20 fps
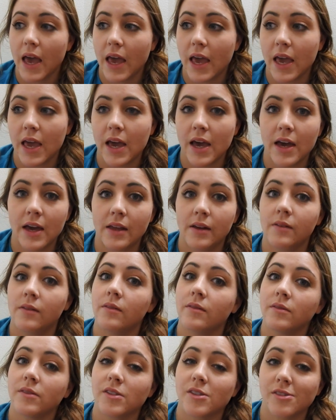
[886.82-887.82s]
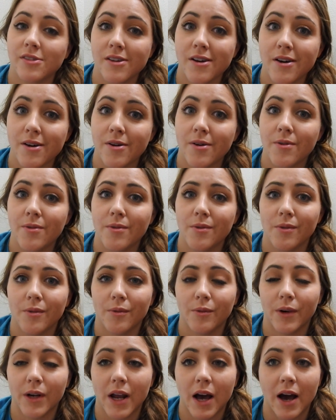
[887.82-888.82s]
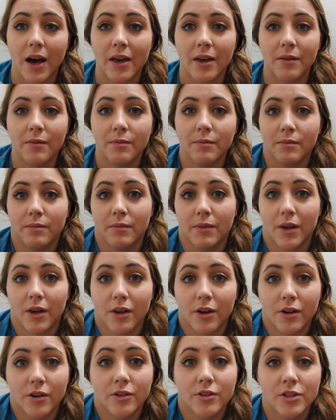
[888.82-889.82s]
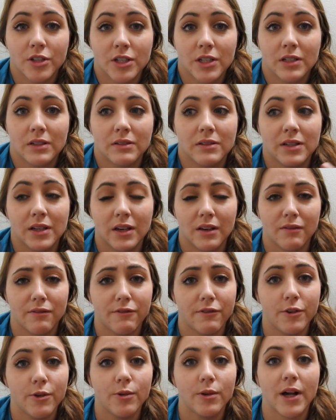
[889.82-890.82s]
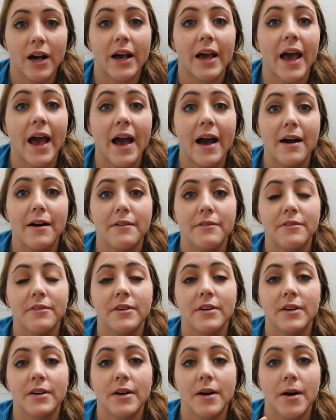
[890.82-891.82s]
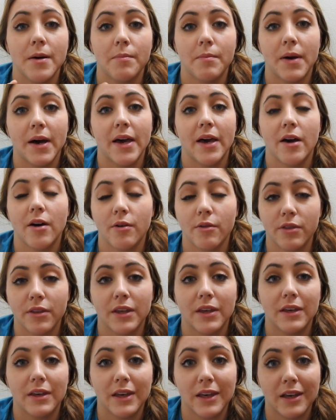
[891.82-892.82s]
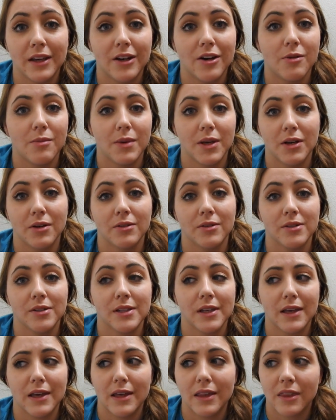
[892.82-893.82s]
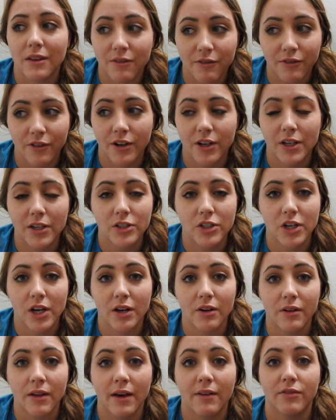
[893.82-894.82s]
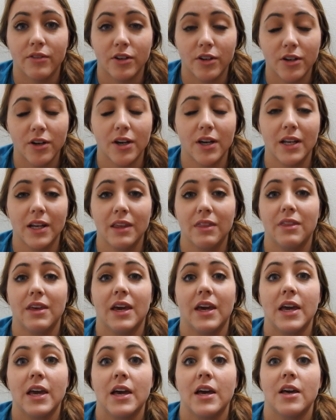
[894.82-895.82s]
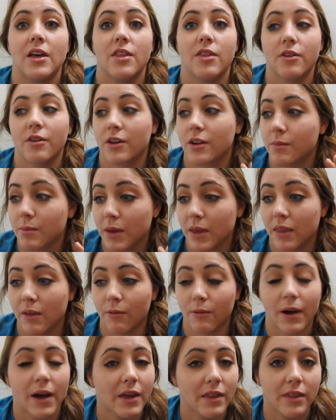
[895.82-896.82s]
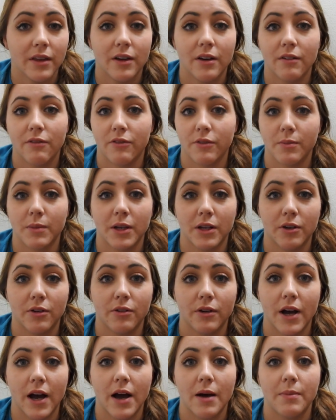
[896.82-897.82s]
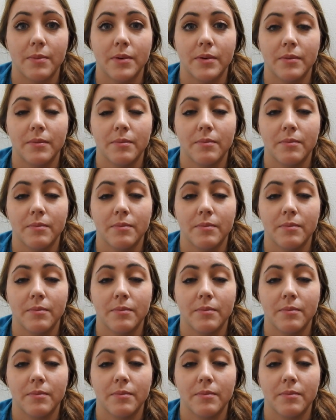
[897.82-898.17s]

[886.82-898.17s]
And so, when I am urging to get food, I have my healthy keto meals in the fridge. I don't have to cook anything. They're going to be right there for me to grab.